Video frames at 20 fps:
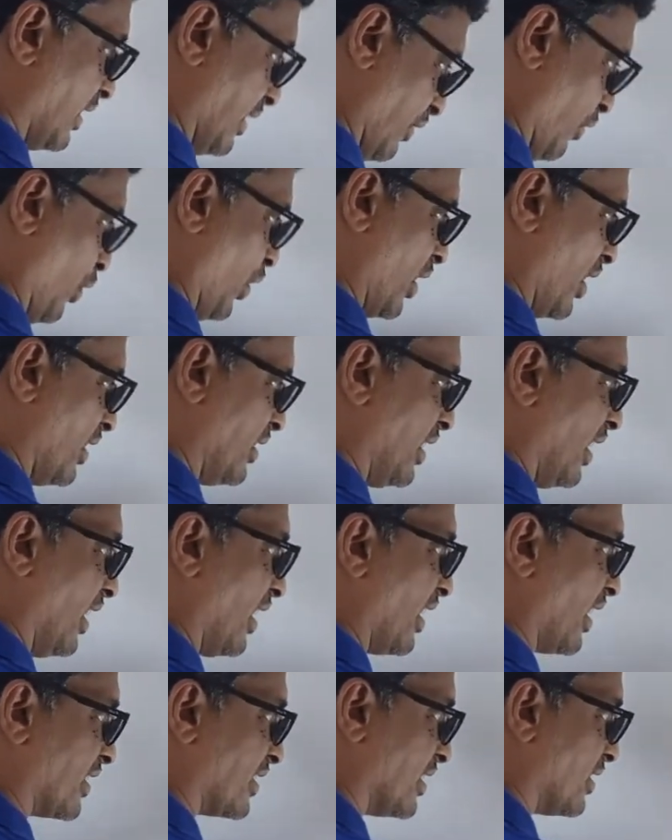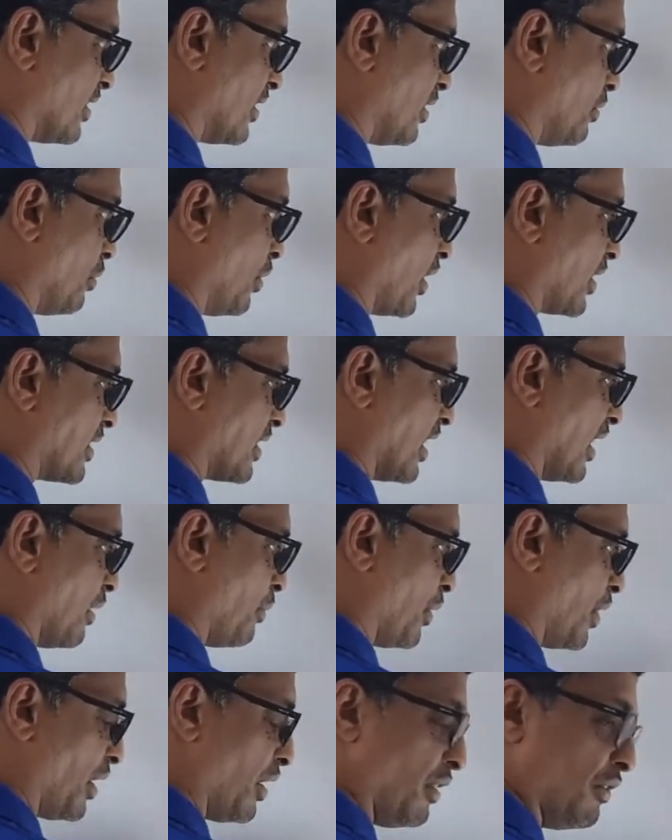What is that? X is an x
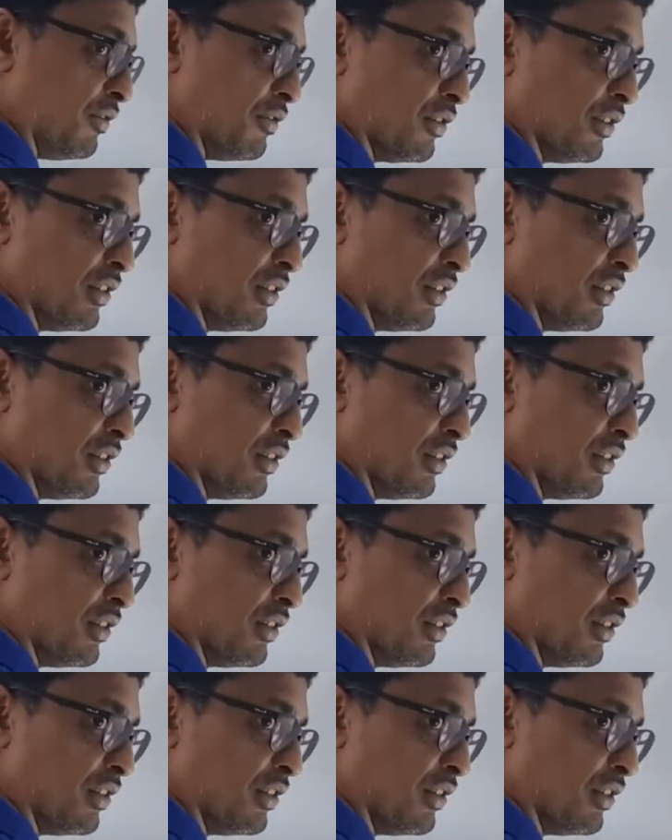element of